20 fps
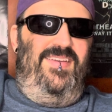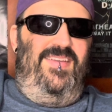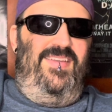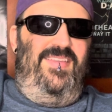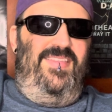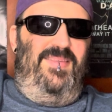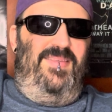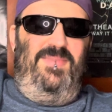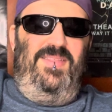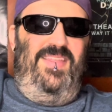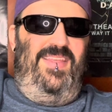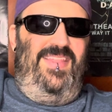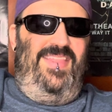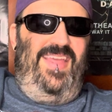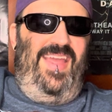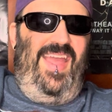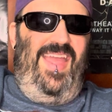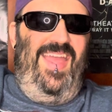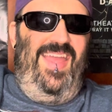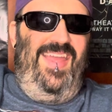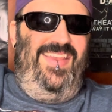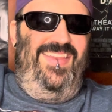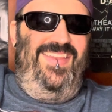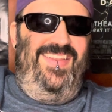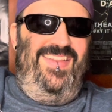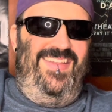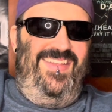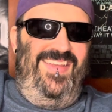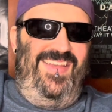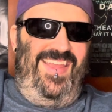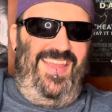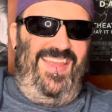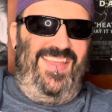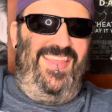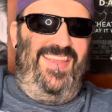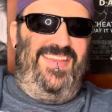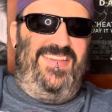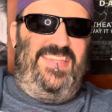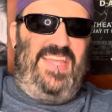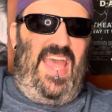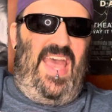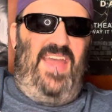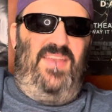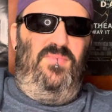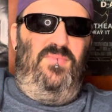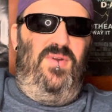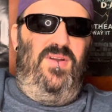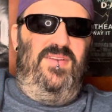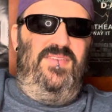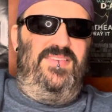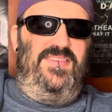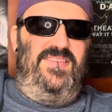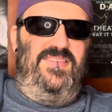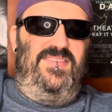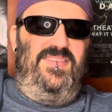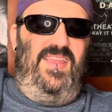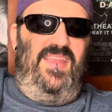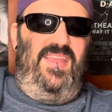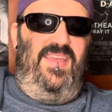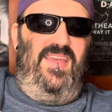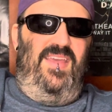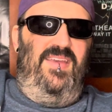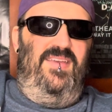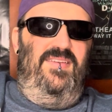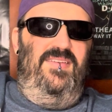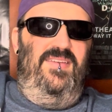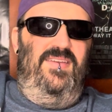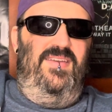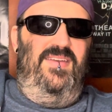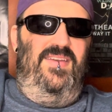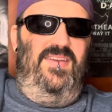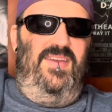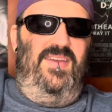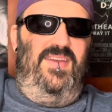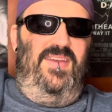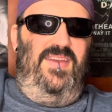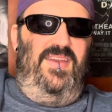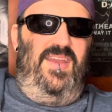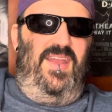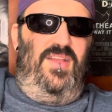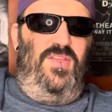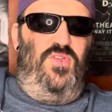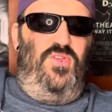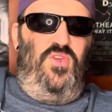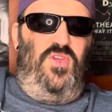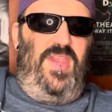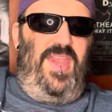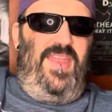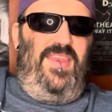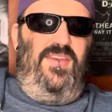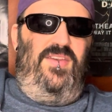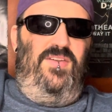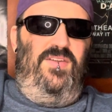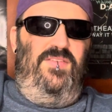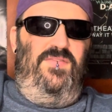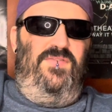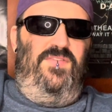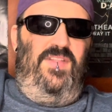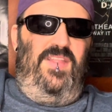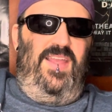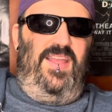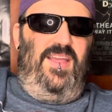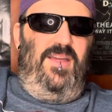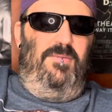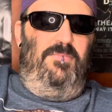something like that. And like dad works as like a janitor for like a